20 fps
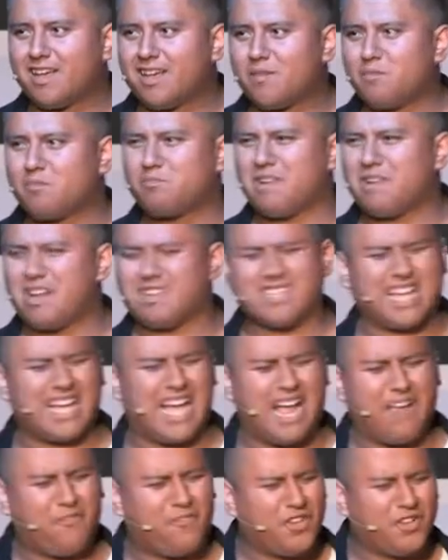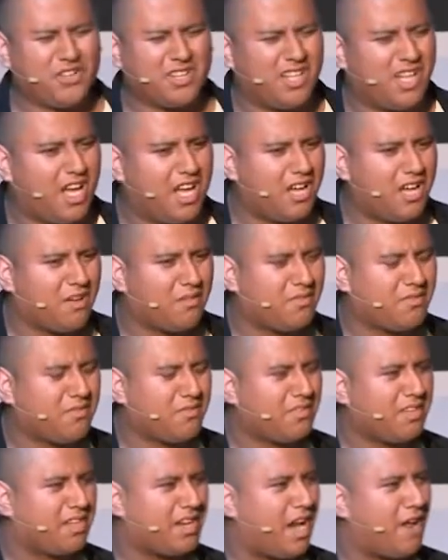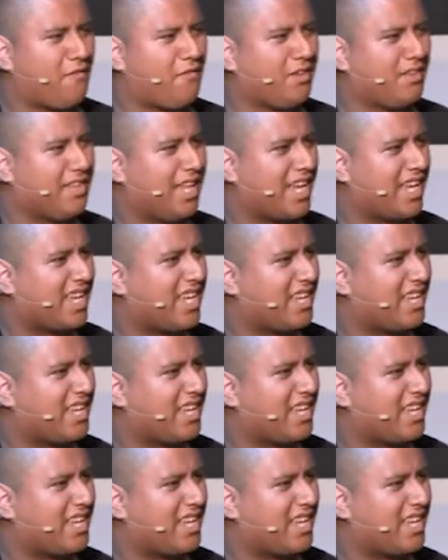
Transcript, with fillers: But I was like, I feel love, and I feel, like,